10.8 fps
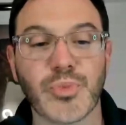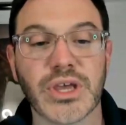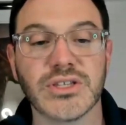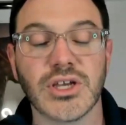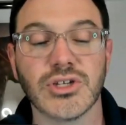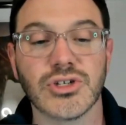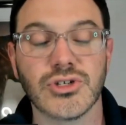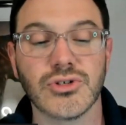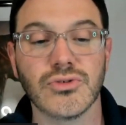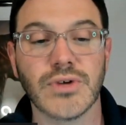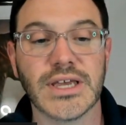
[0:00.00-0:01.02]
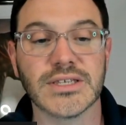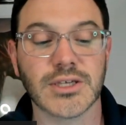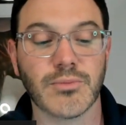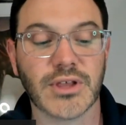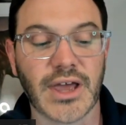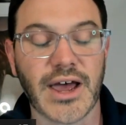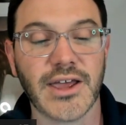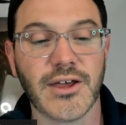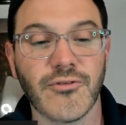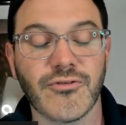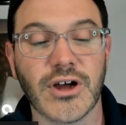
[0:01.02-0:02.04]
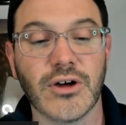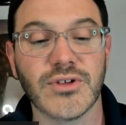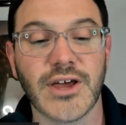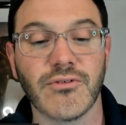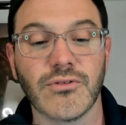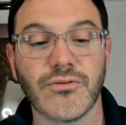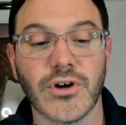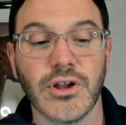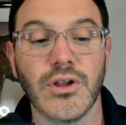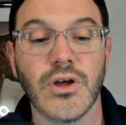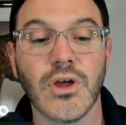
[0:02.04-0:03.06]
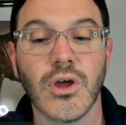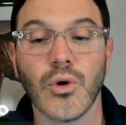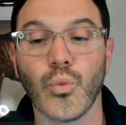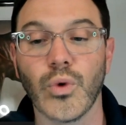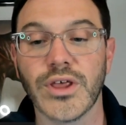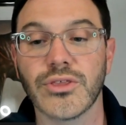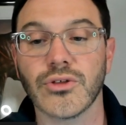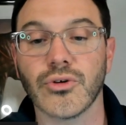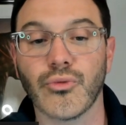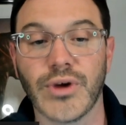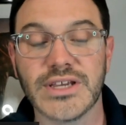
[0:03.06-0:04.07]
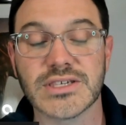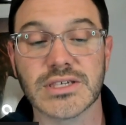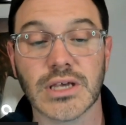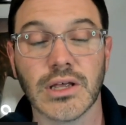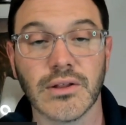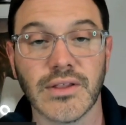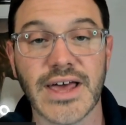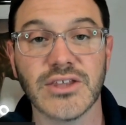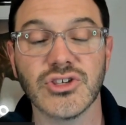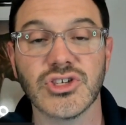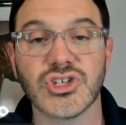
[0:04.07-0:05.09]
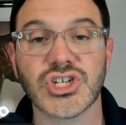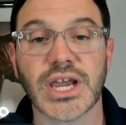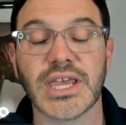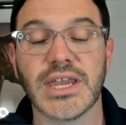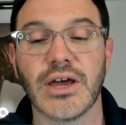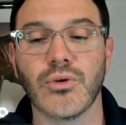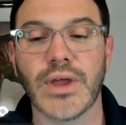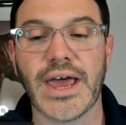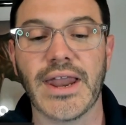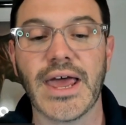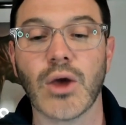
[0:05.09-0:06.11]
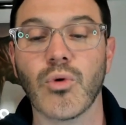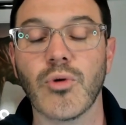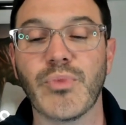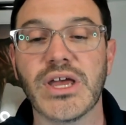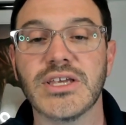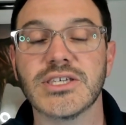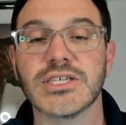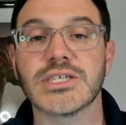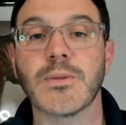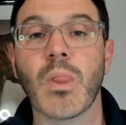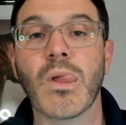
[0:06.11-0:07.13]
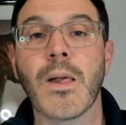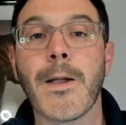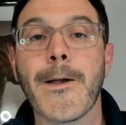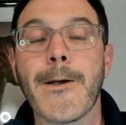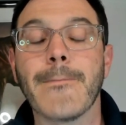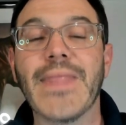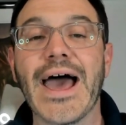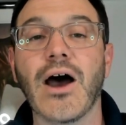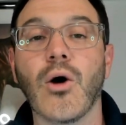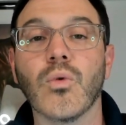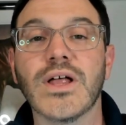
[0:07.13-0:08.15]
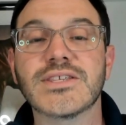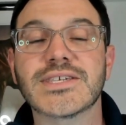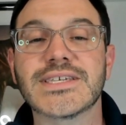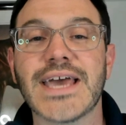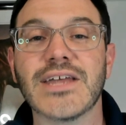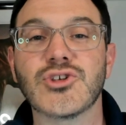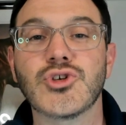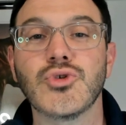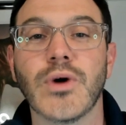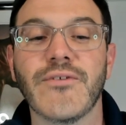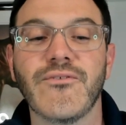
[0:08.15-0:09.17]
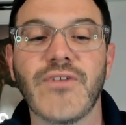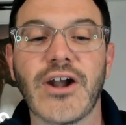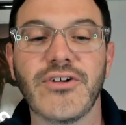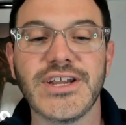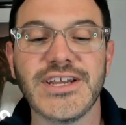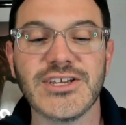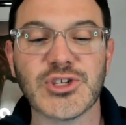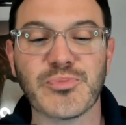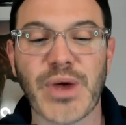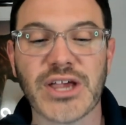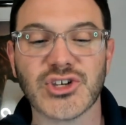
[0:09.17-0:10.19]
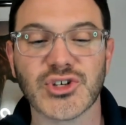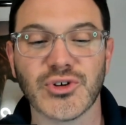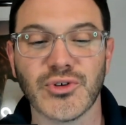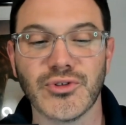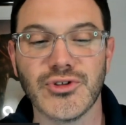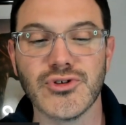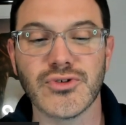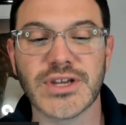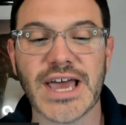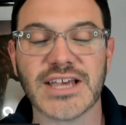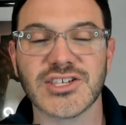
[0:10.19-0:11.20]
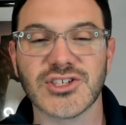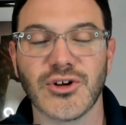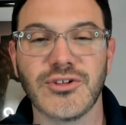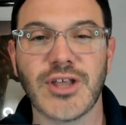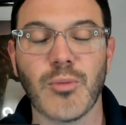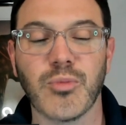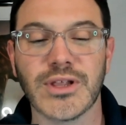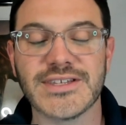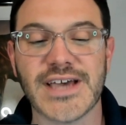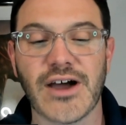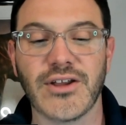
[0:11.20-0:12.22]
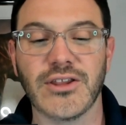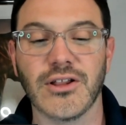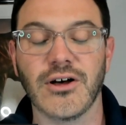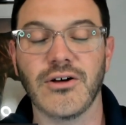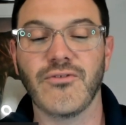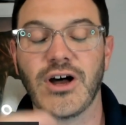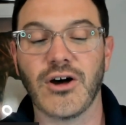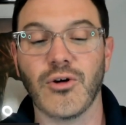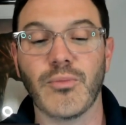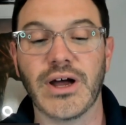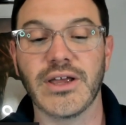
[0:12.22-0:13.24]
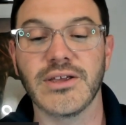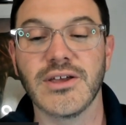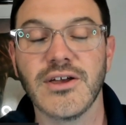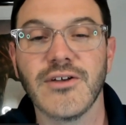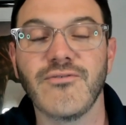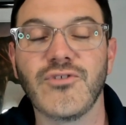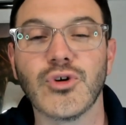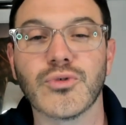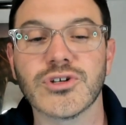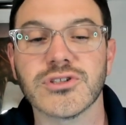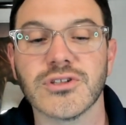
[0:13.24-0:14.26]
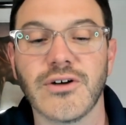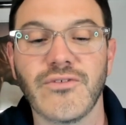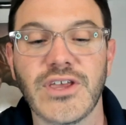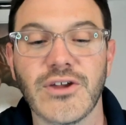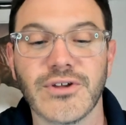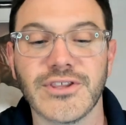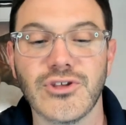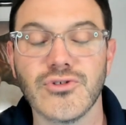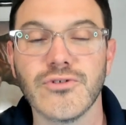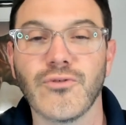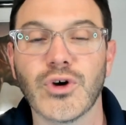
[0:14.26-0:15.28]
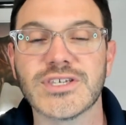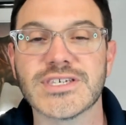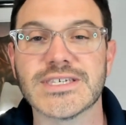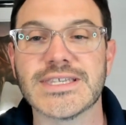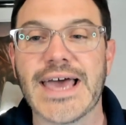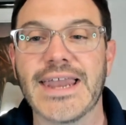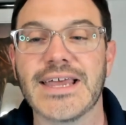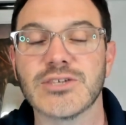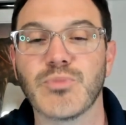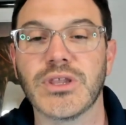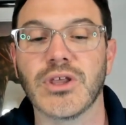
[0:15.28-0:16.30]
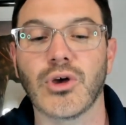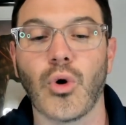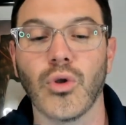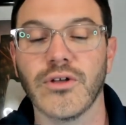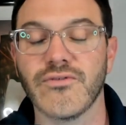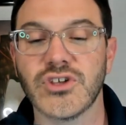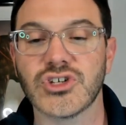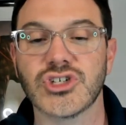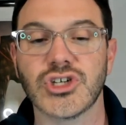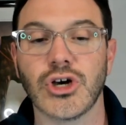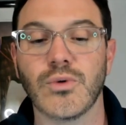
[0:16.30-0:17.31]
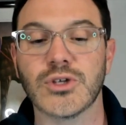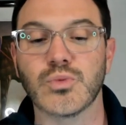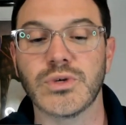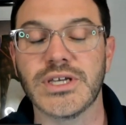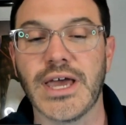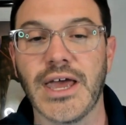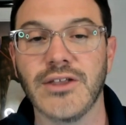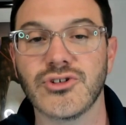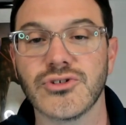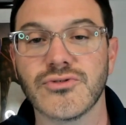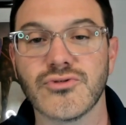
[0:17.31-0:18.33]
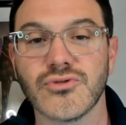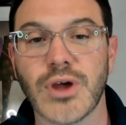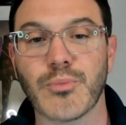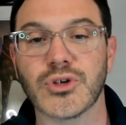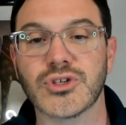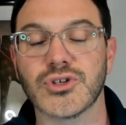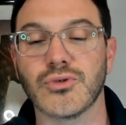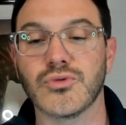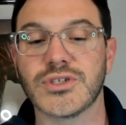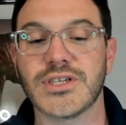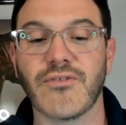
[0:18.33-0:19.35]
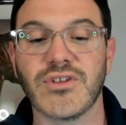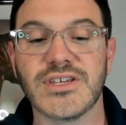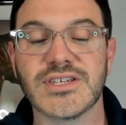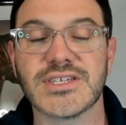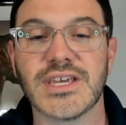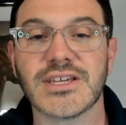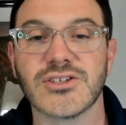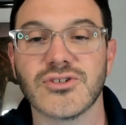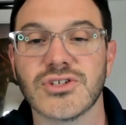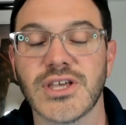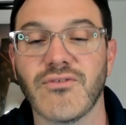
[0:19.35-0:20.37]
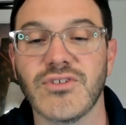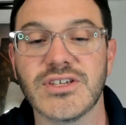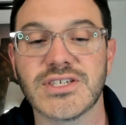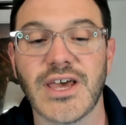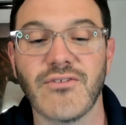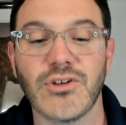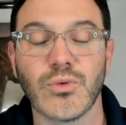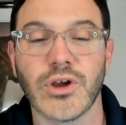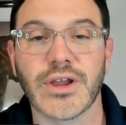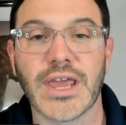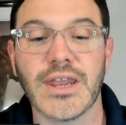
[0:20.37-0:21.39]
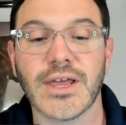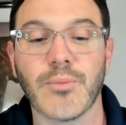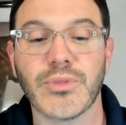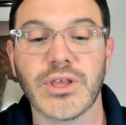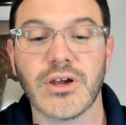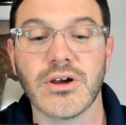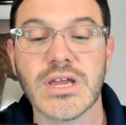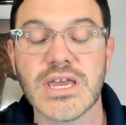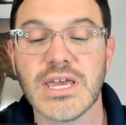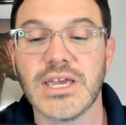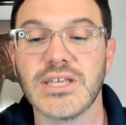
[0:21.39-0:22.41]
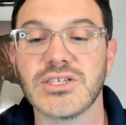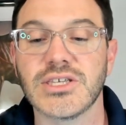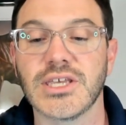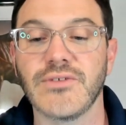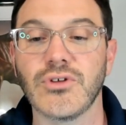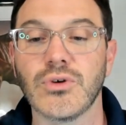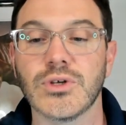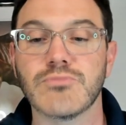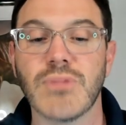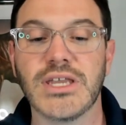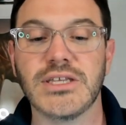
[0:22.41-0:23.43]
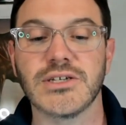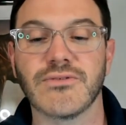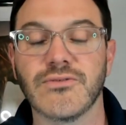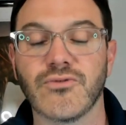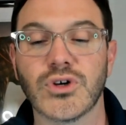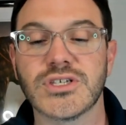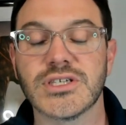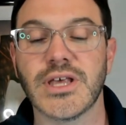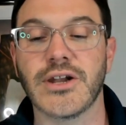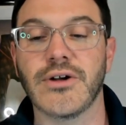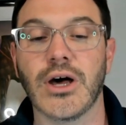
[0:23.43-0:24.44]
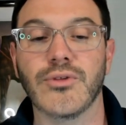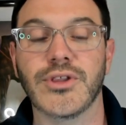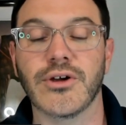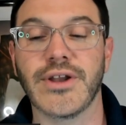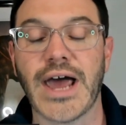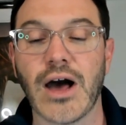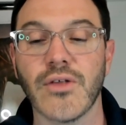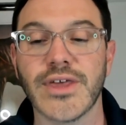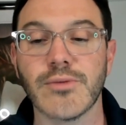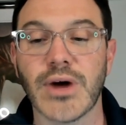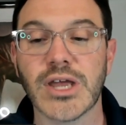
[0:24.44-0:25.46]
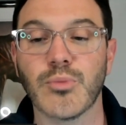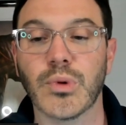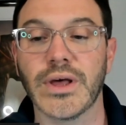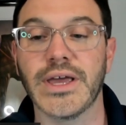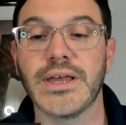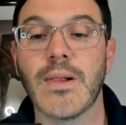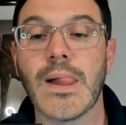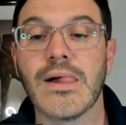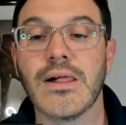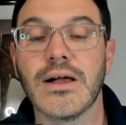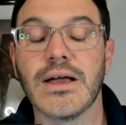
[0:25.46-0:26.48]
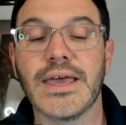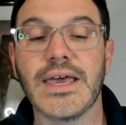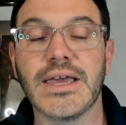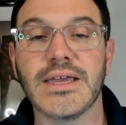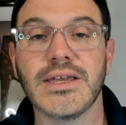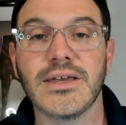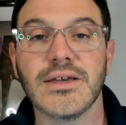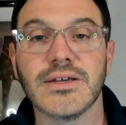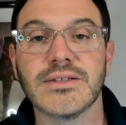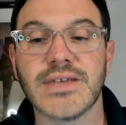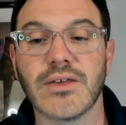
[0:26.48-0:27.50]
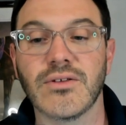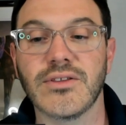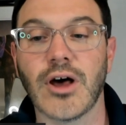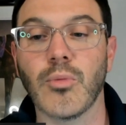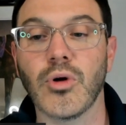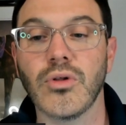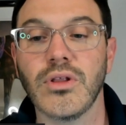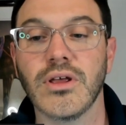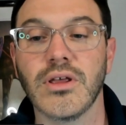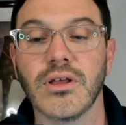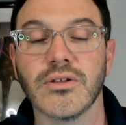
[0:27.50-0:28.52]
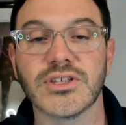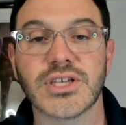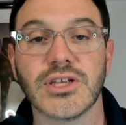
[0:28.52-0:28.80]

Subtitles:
pay attention to, and something I have found having fun with Race Lens. Check it out at Equibase. Now, let's get to a very special new guest on Doubling Down. I love how my viewers love hearing the new voices. That has been the goal of this show as we enter through episode 76 or 77. We are getting up there. It's to give you as many different voices that are out there and how they might play a daily double. Let's